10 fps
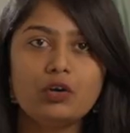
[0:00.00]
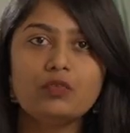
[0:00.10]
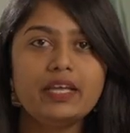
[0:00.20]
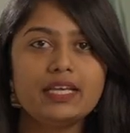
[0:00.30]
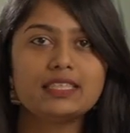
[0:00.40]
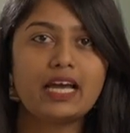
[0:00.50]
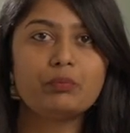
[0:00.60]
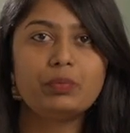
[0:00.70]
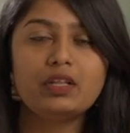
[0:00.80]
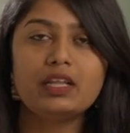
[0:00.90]
of the
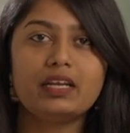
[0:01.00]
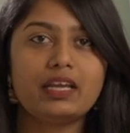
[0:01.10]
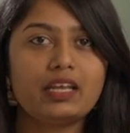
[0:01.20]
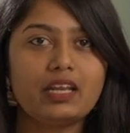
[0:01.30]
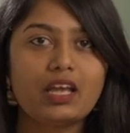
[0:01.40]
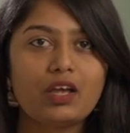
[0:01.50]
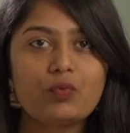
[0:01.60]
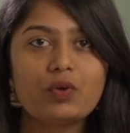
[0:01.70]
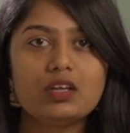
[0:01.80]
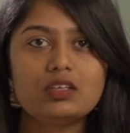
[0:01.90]
examples that I can
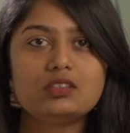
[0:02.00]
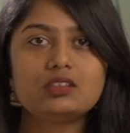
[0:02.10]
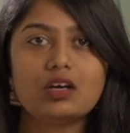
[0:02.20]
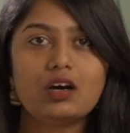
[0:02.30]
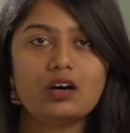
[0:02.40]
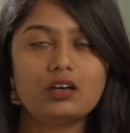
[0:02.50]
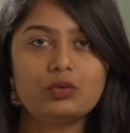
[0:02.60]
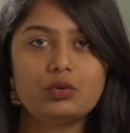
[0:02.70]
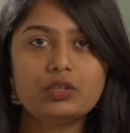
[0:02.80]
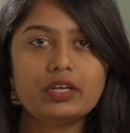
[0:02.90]
give is
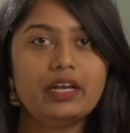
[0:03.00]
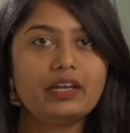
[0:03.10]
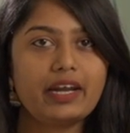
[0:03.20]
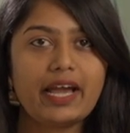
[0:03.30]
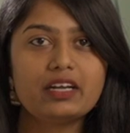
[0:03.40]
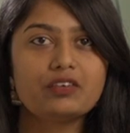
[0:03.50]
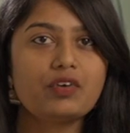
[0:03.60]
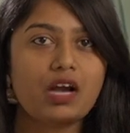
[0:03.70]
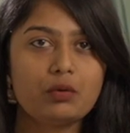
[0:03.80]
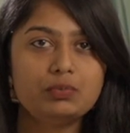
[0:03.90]
the interactive
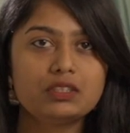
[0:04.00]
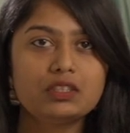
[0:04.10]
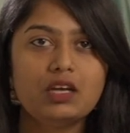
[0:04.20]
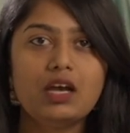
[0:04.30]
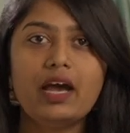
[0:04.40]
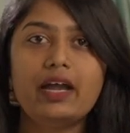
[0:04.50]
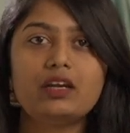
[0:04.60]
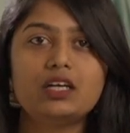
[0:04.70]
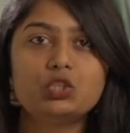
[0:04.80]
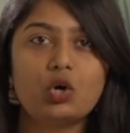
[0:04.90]
cups at
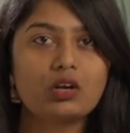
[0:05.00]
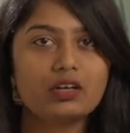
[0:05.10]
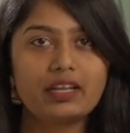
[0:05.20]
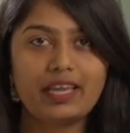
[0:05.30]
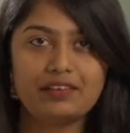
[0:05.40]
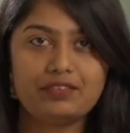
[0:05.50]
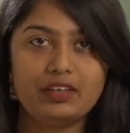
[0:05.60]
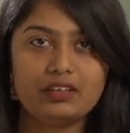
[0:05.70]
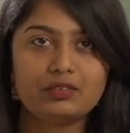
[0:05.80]
our chocolate cafe.